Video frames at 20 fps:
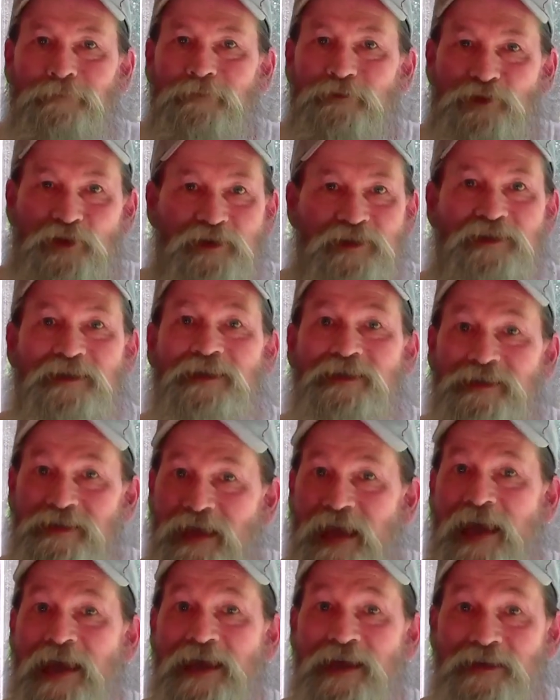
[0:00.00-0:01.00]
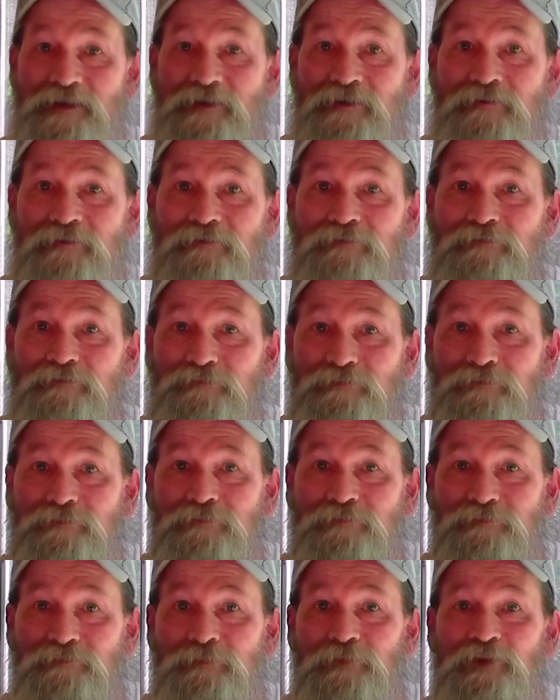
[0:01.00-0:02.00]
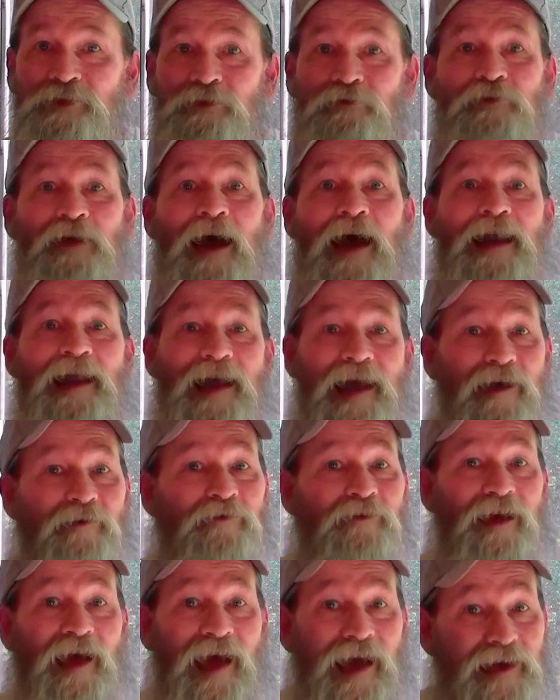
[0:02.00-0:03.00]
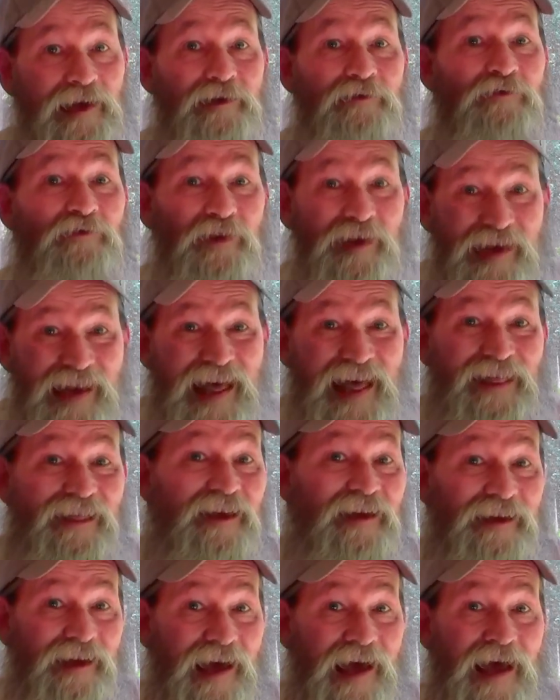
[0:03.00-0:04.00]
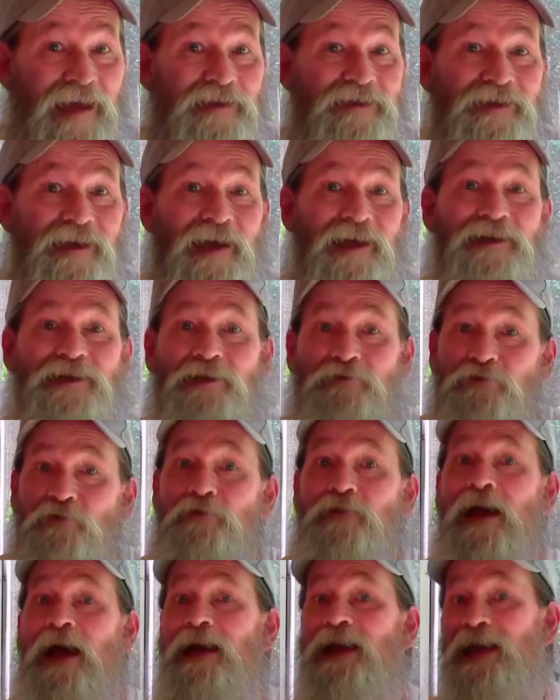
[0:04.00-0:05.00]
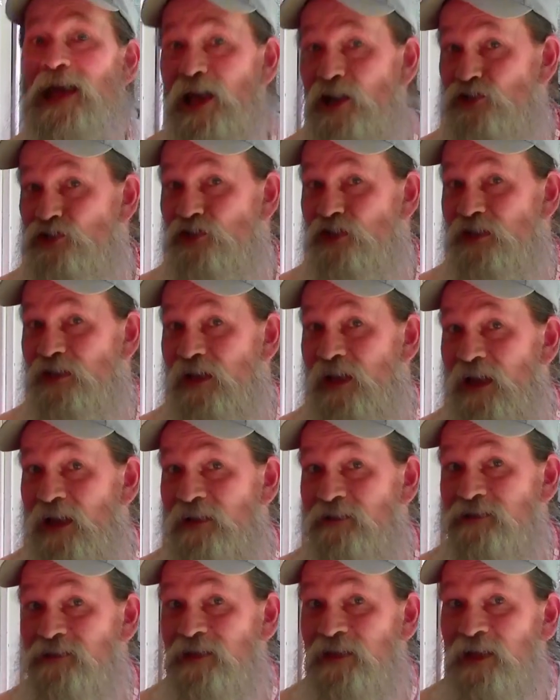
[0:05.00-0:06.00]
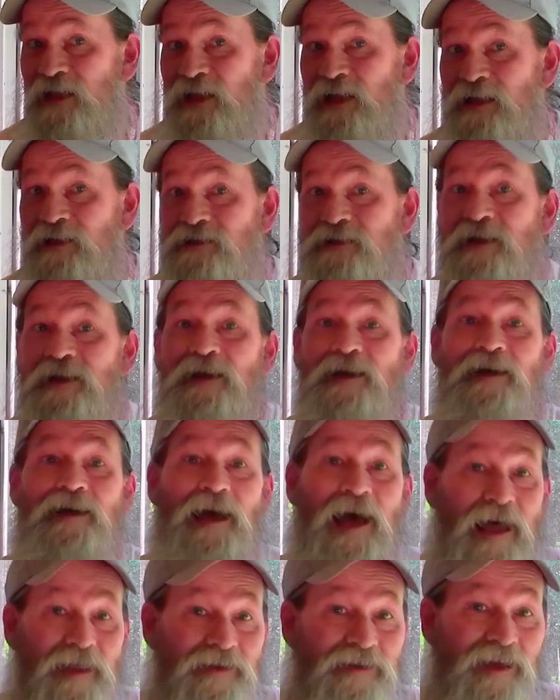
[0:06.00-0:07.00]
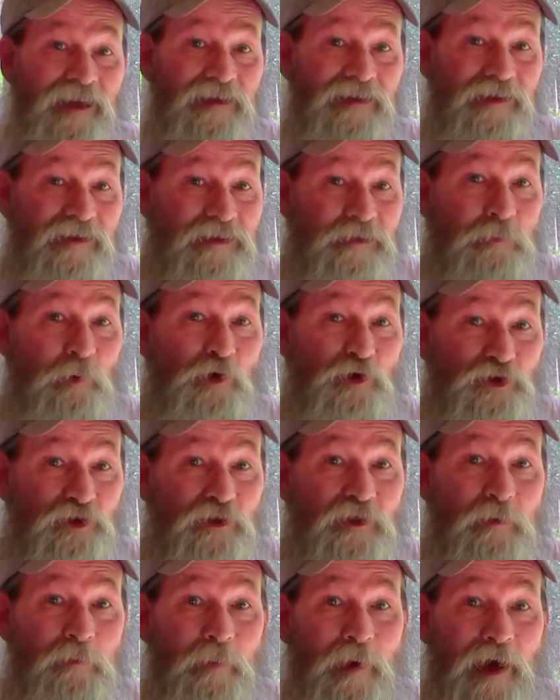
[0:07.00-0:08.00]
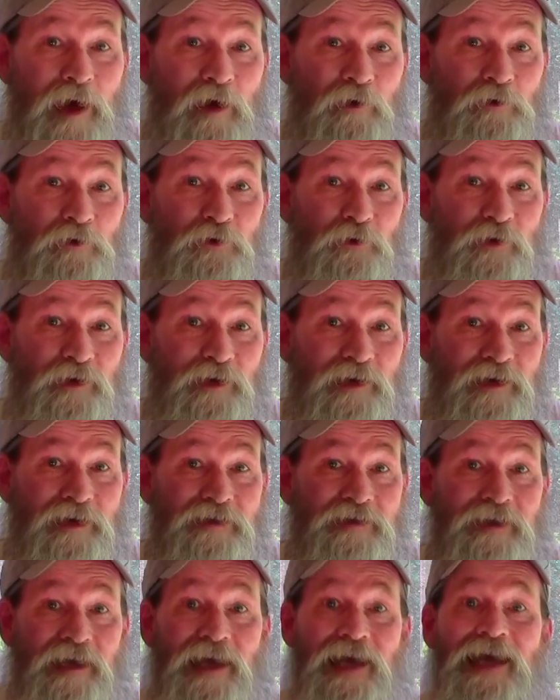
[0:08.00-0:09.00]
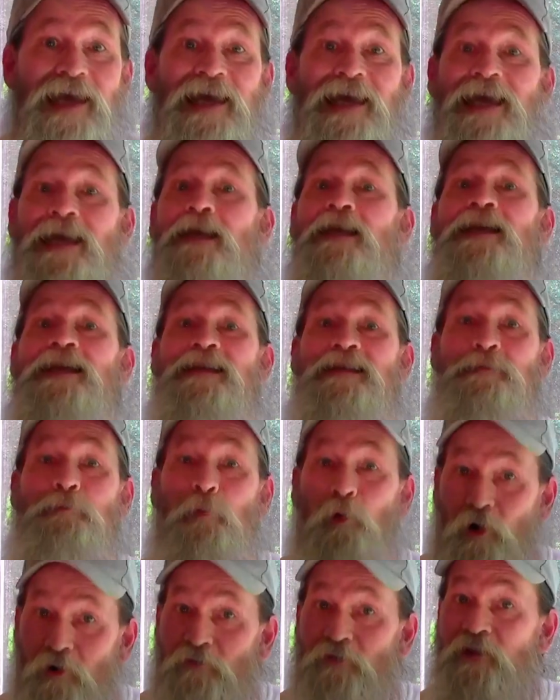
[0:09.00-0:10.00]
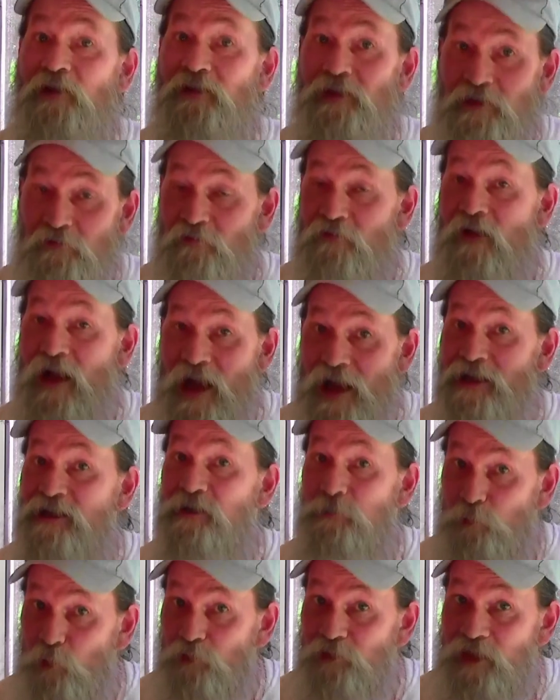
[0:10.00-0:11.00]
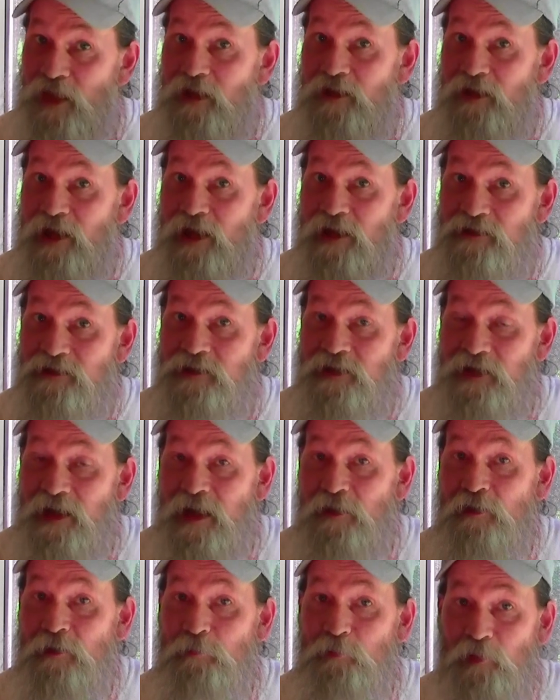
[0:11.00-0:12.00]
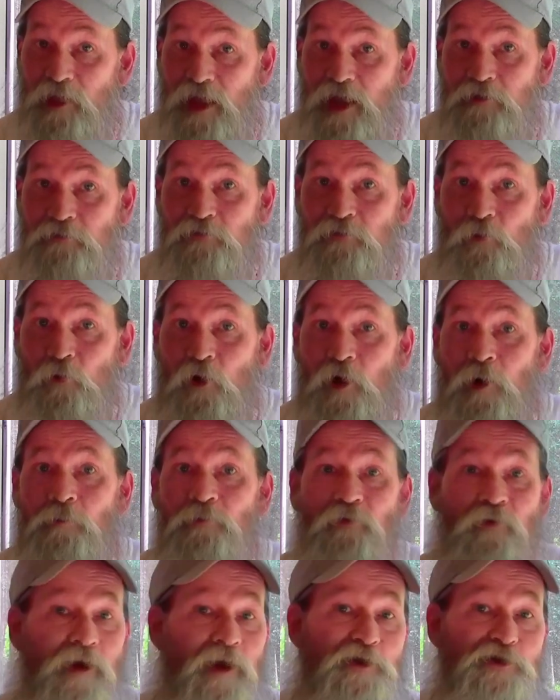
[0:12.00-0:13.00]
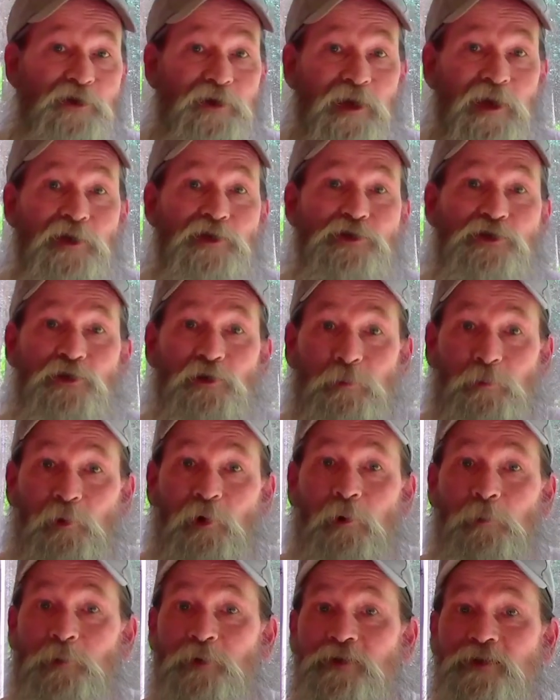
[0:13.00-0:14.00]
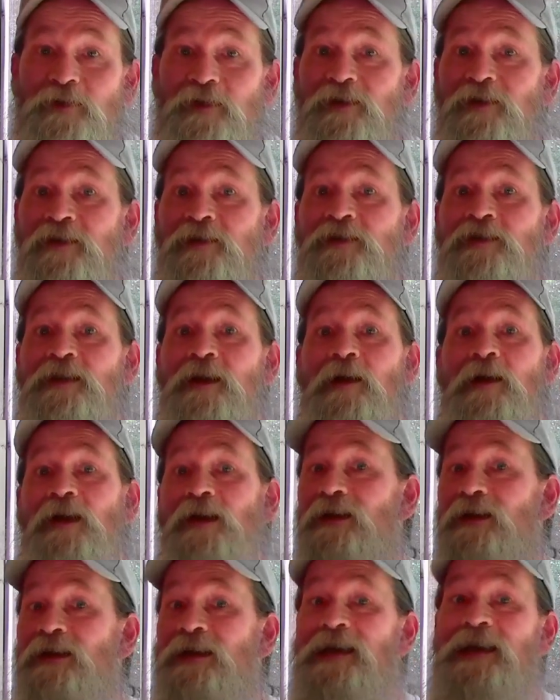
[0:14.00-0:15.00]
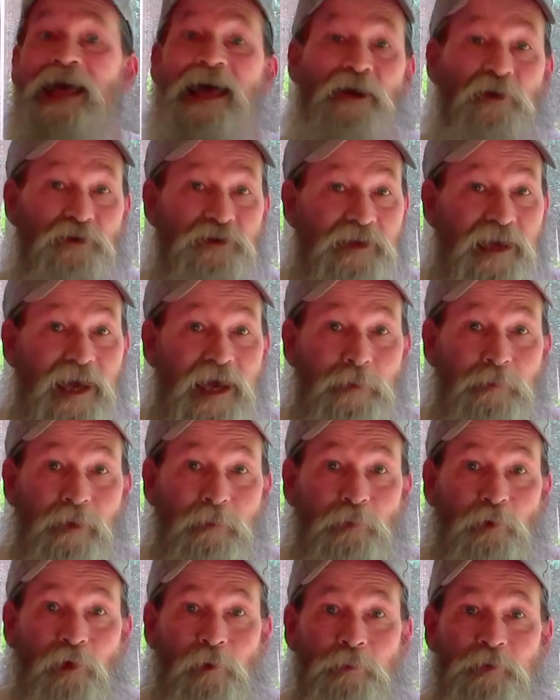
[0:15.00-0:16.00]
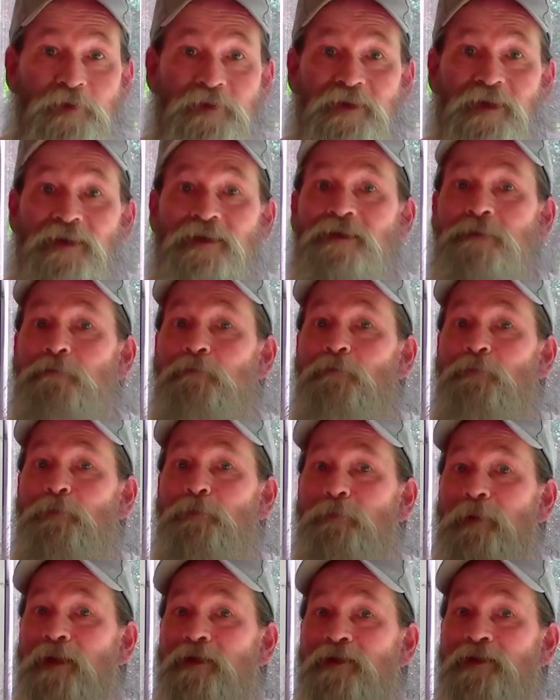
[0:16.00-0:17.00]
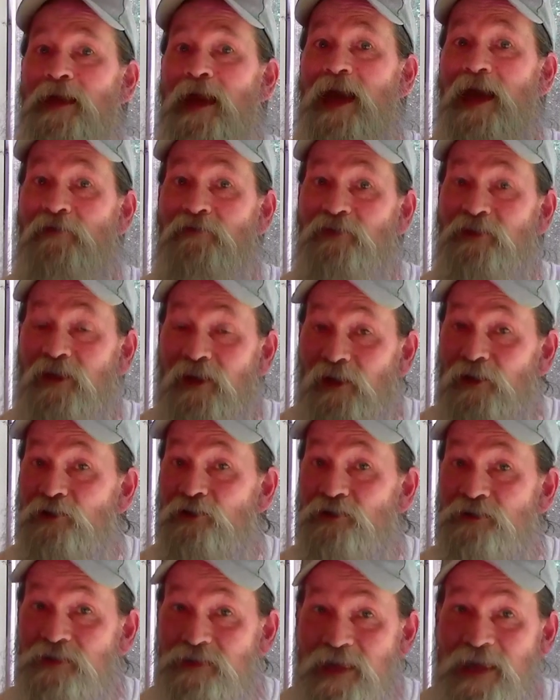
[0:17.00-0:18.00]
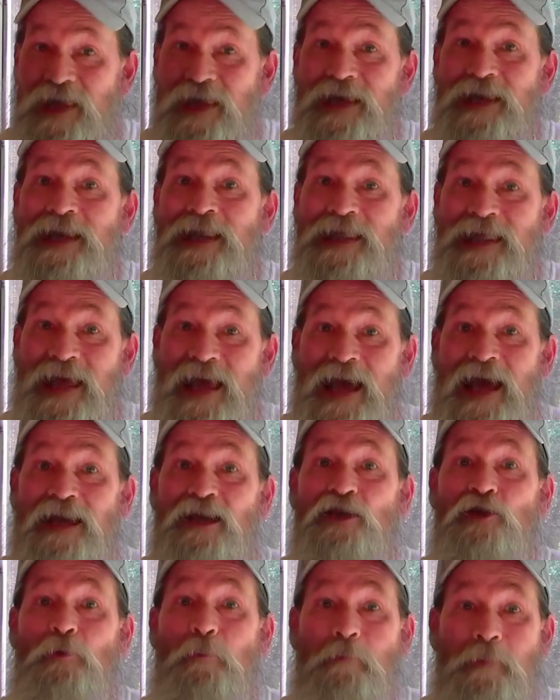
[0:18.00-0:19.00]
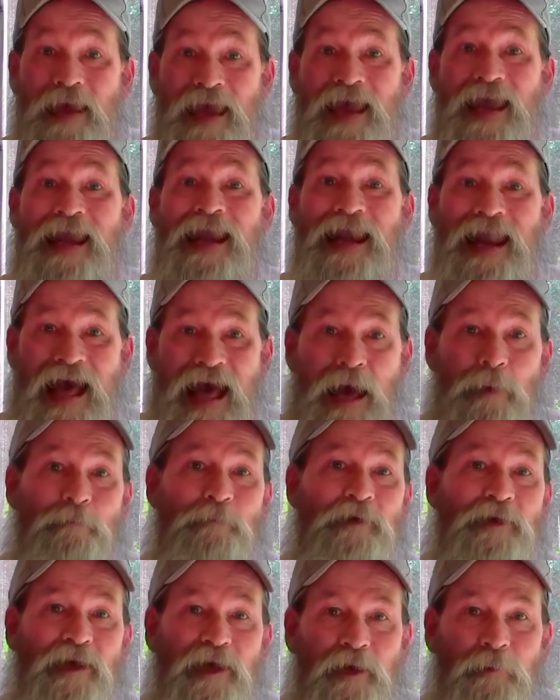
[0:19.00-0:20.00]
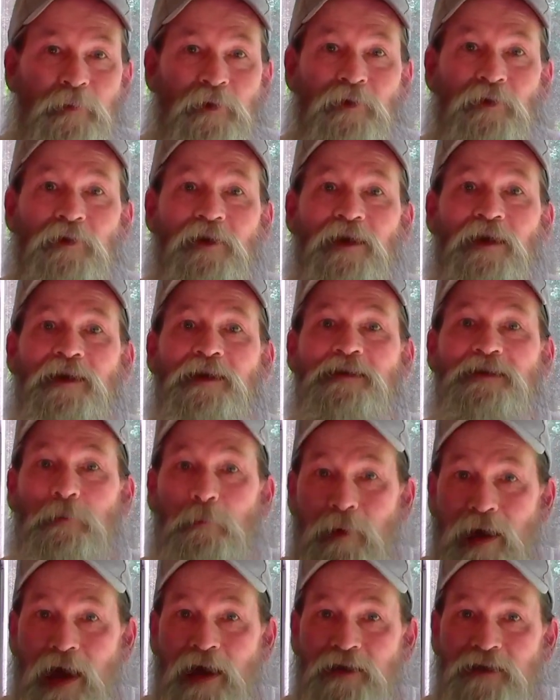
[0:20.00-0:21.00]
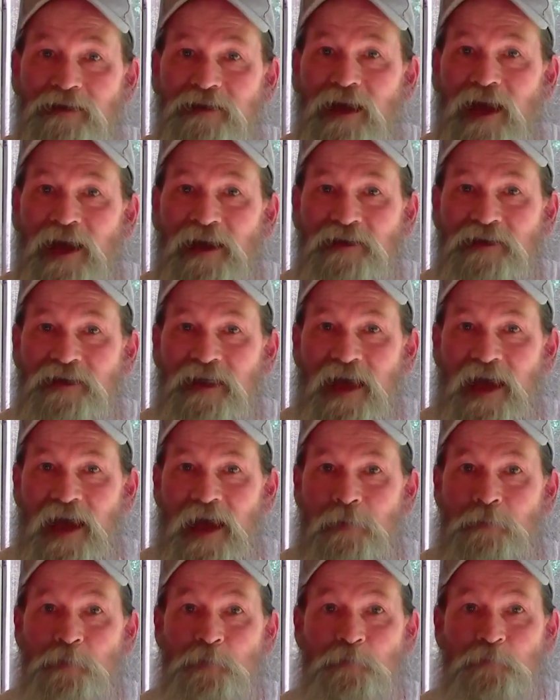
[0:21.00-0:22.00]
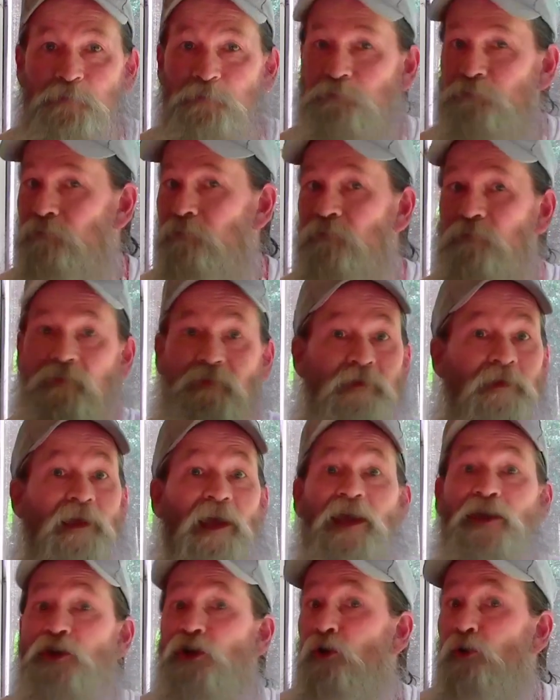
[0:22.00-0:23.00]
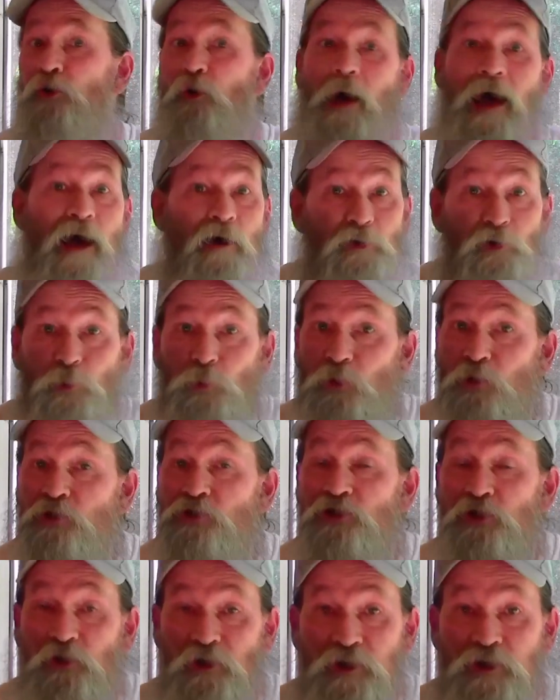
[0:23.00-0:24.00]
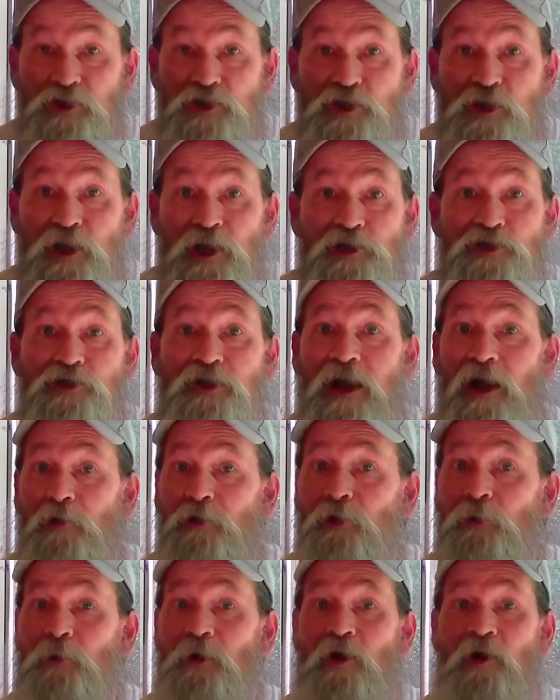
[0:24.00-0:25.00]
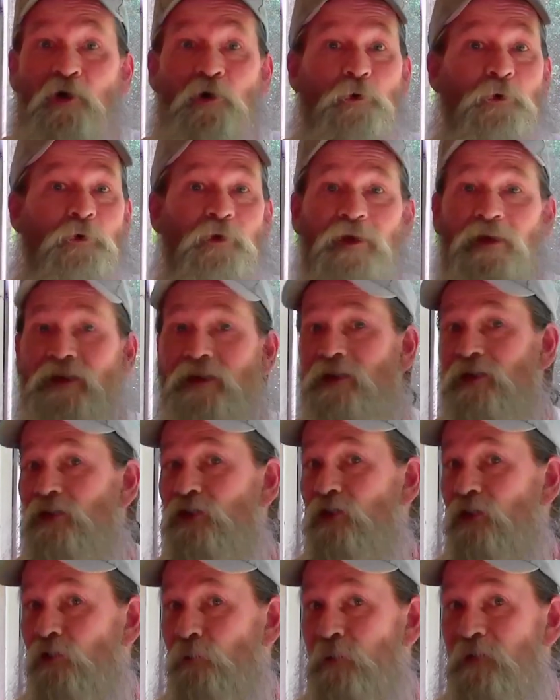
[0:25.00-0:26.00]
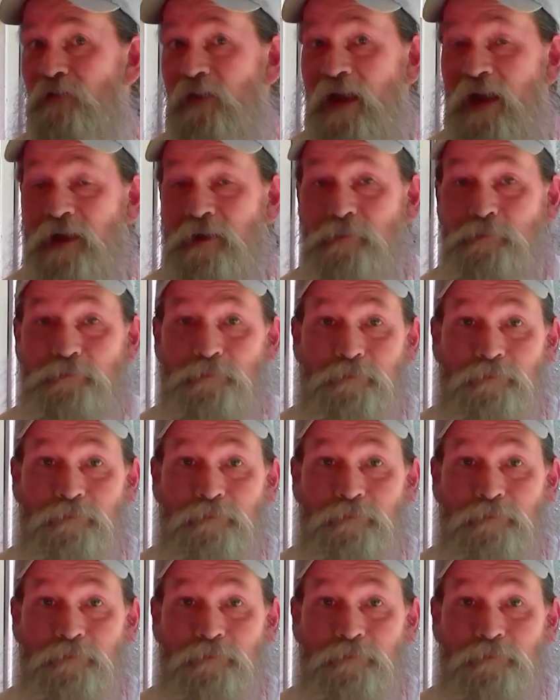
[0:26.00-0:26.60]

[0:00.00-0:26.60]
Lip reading: just to say it, you've got to have kind of vanilla content. If you've got edgy content that's pushing the boundaries, it is perfectly fine to put that content on the platform for educational purposes and entertainment purposes, but you have to understand that you may not be able to monetize that. And you don't know how the rules are going to change down the road. We've had